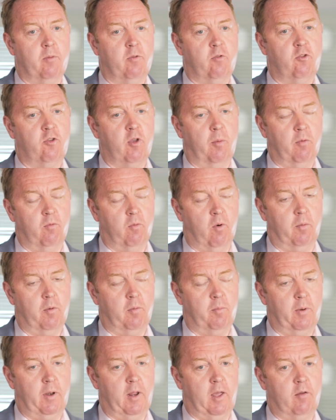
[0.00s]
some of what we
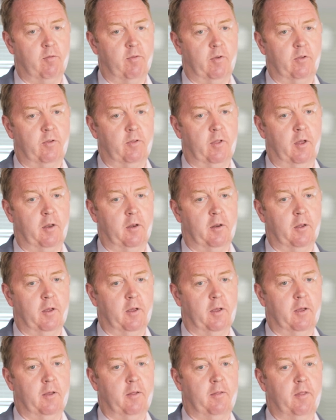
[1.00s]
believe is that
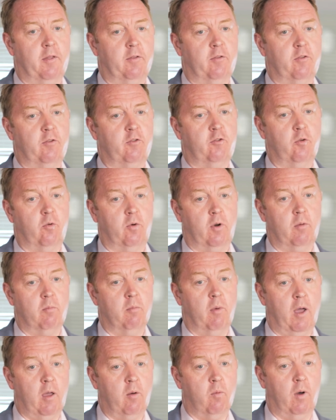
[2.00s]
this story
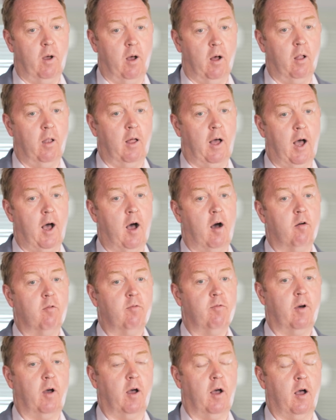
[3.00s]
may well
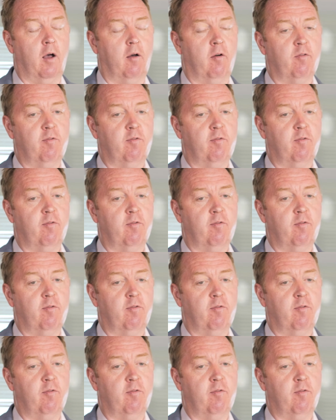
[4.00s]
have a